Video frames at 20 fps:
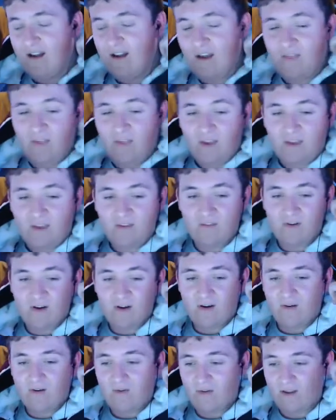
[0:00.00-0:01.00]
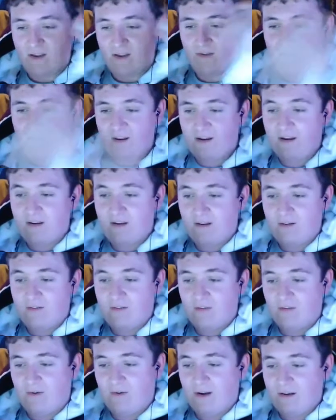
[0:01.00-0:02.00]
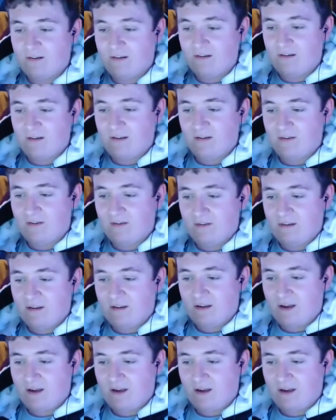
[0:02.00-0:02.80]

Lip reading: I think you know what you need to do or want to do.